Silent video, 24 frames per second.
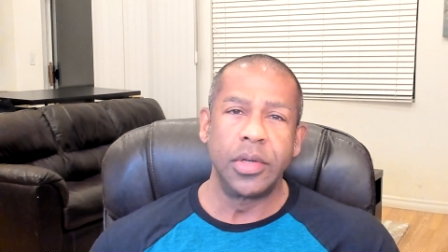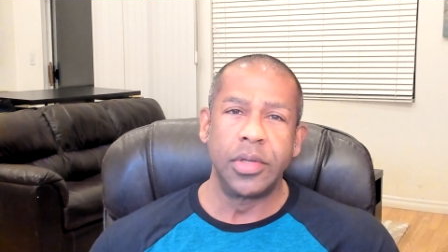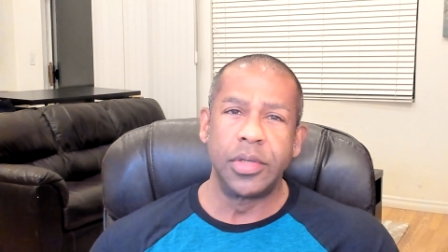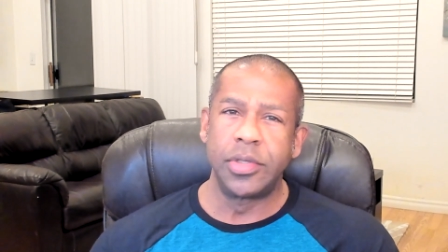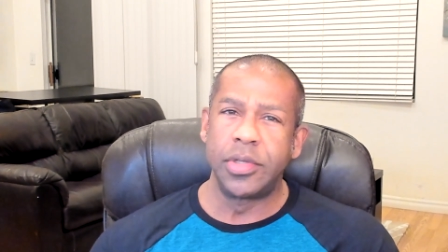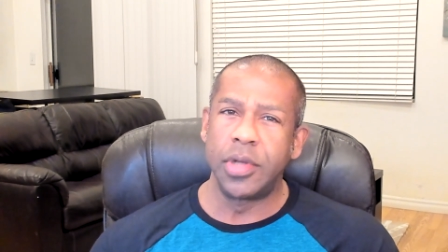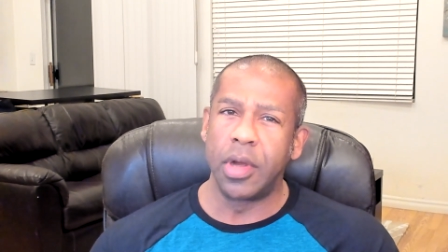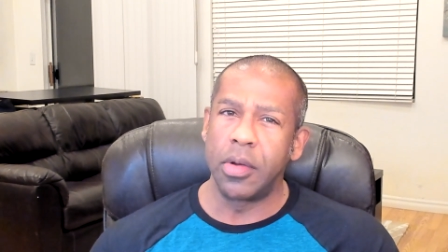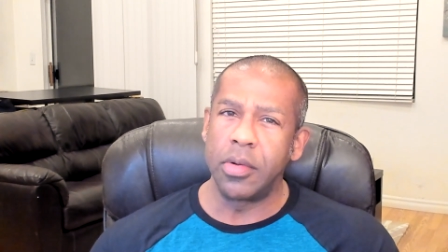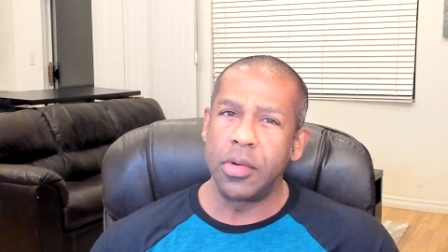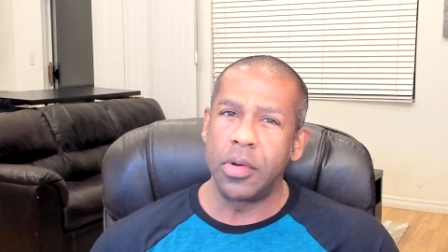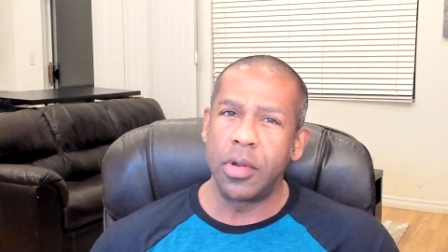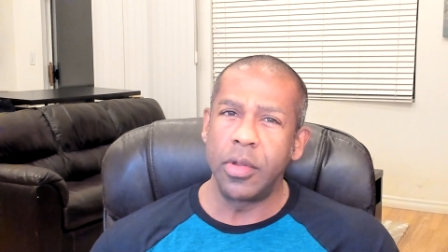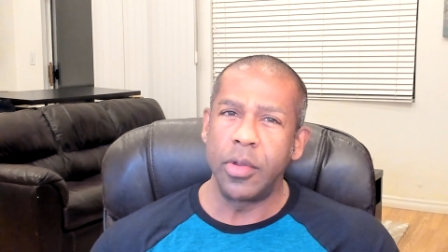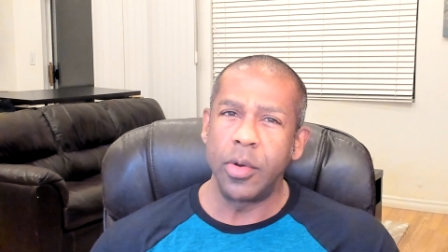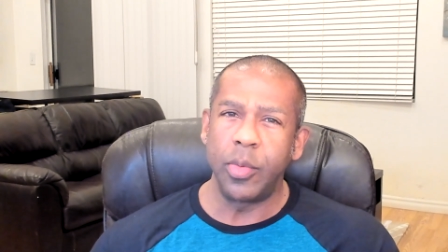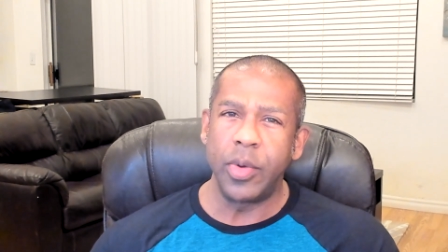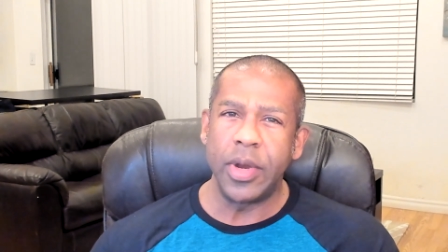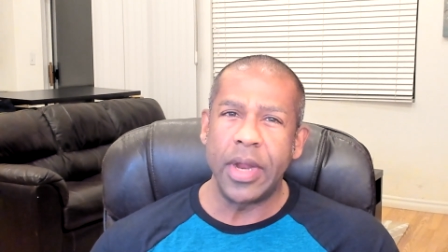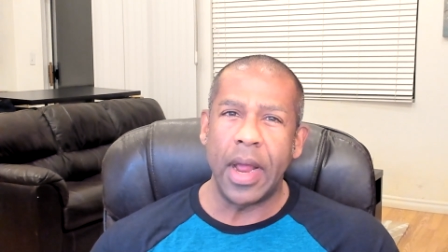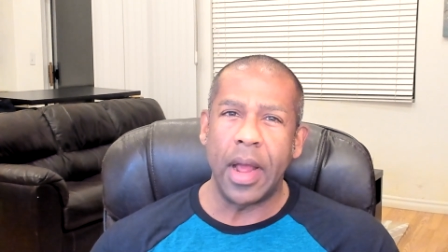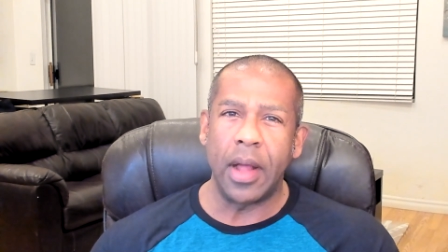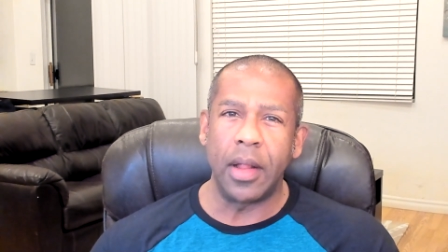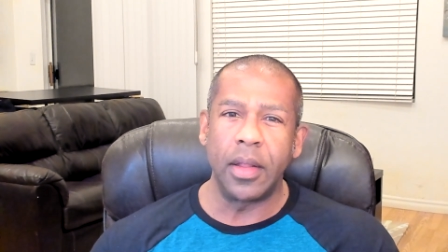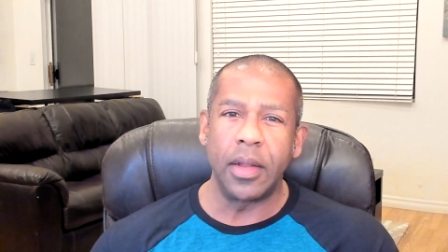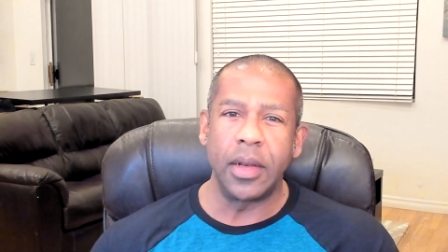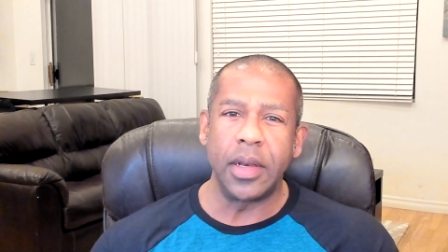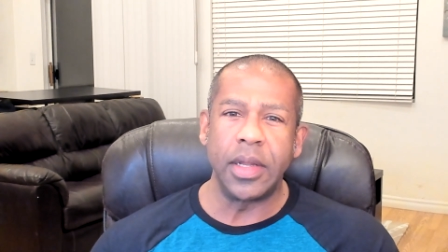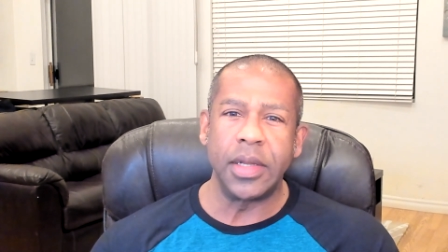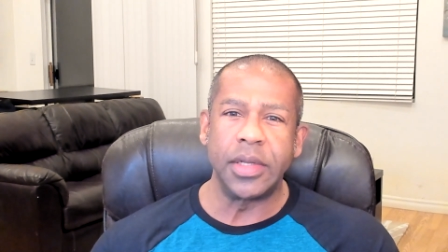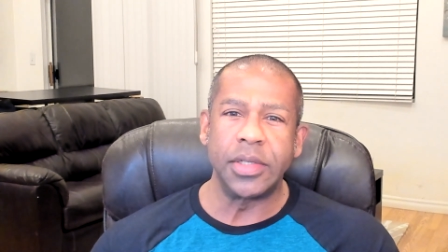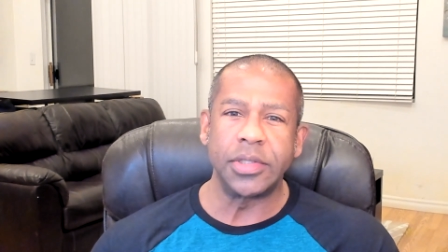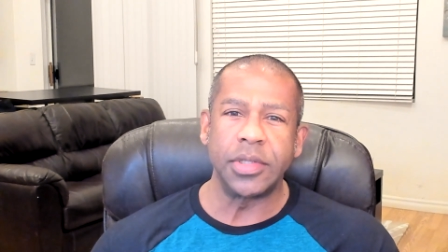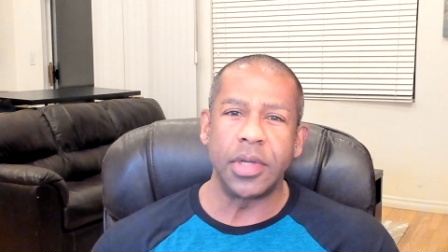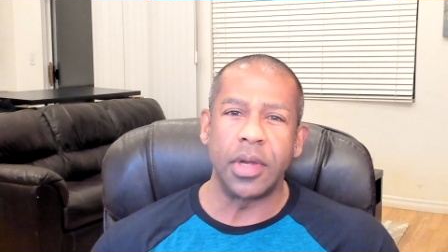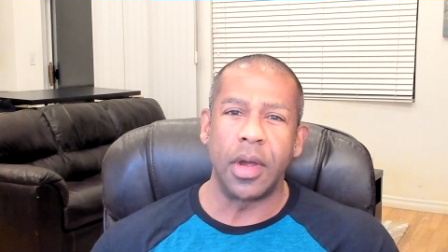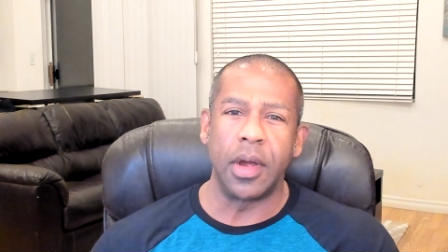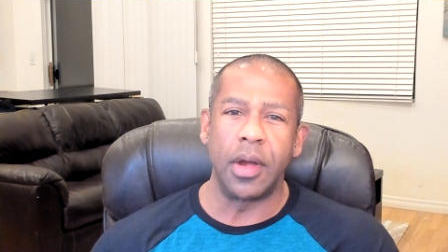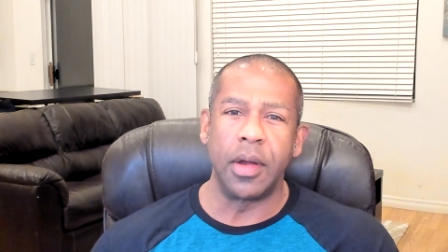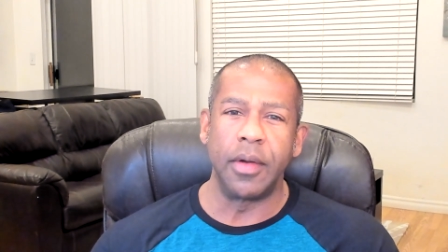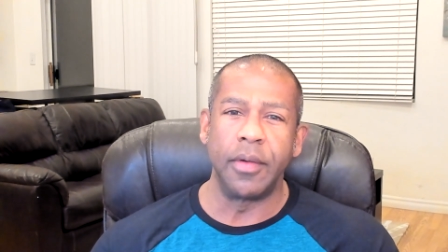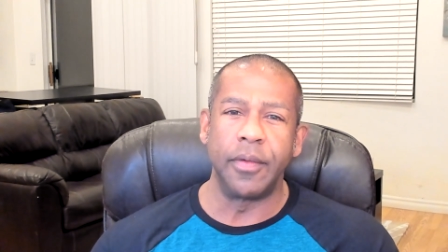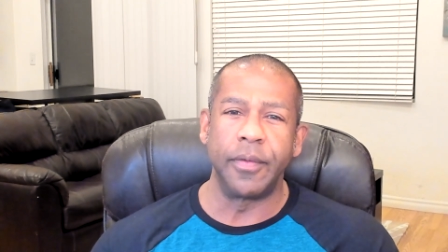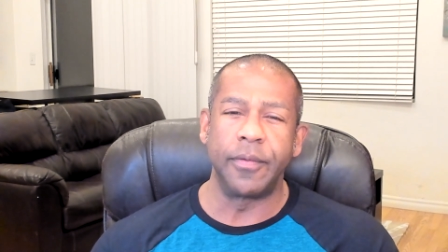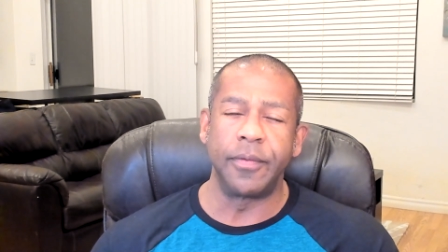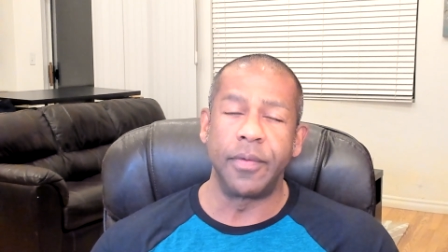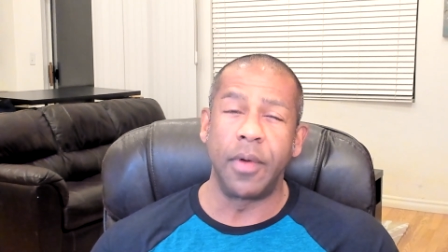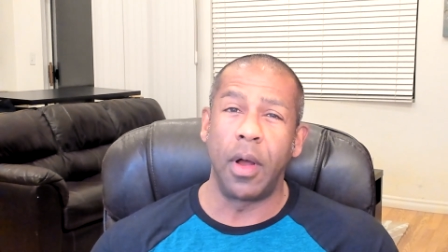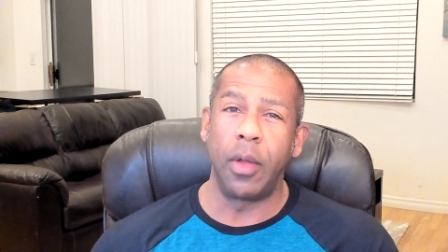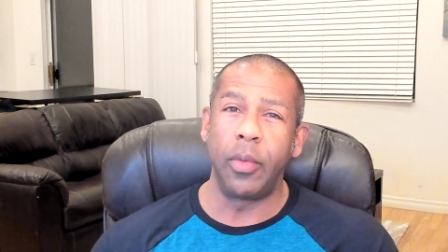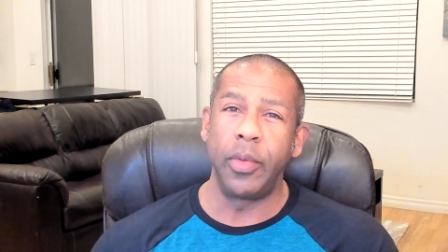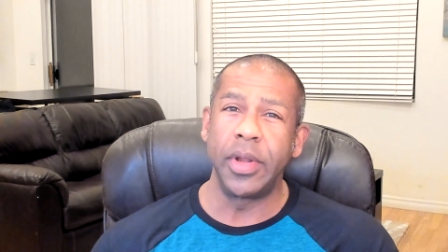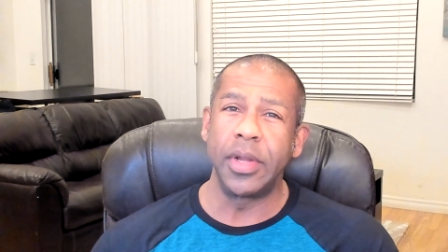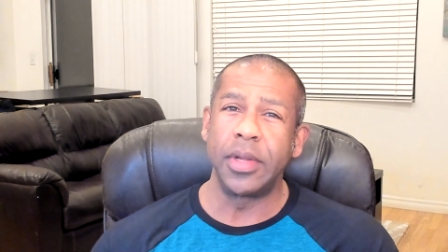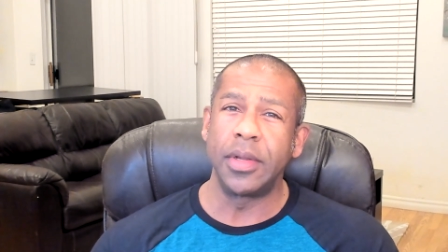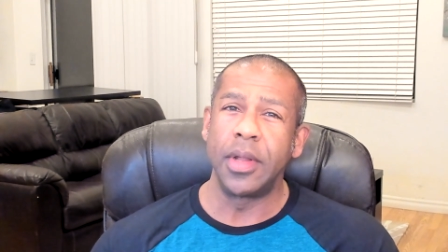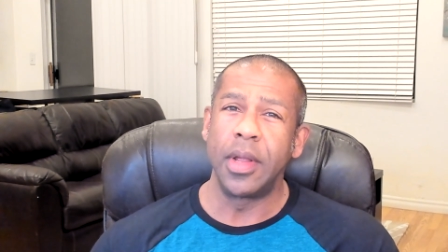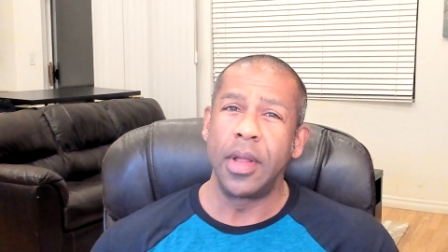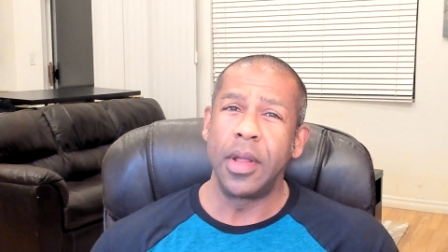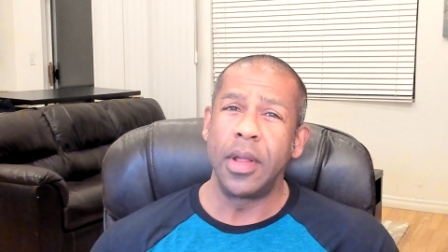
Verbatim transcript: don't know the realities of following